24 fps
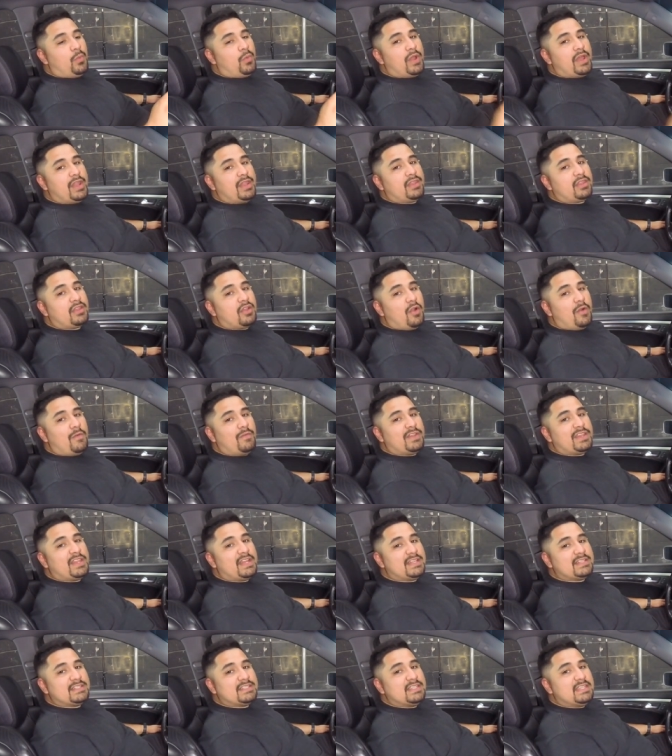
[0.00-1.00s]
when COVID
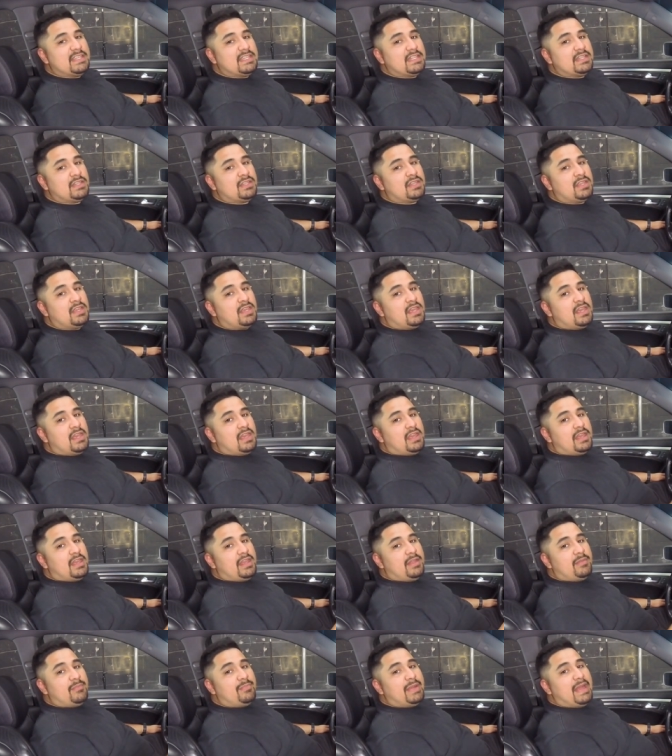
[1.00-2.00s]
nineteen
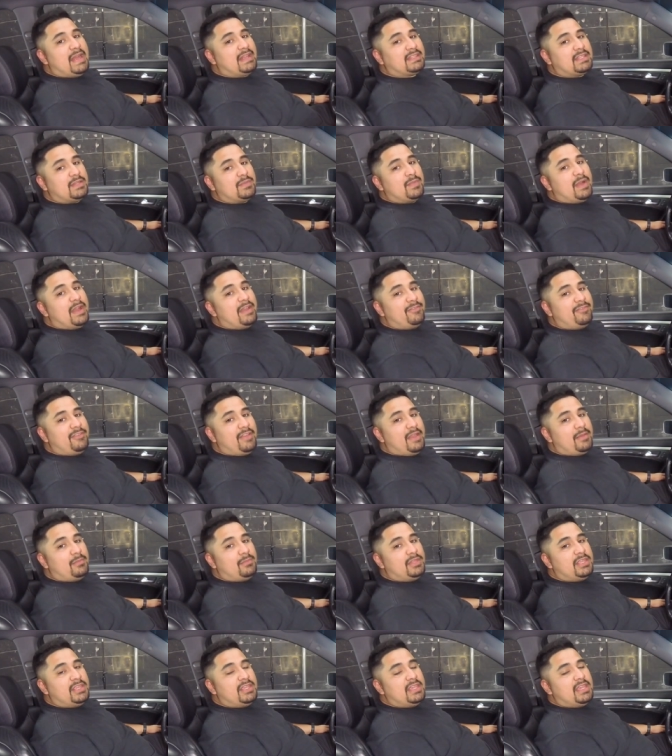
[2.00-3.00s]
impacted my
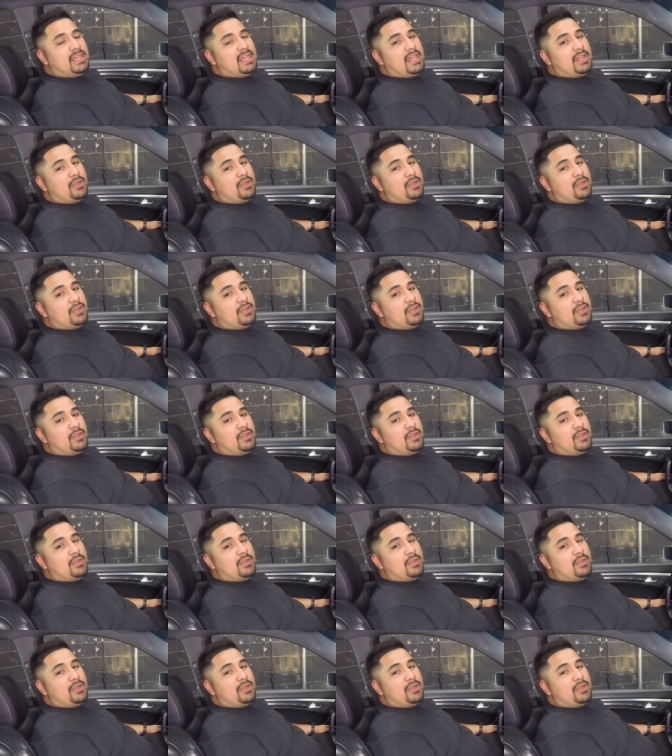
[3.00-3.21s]
family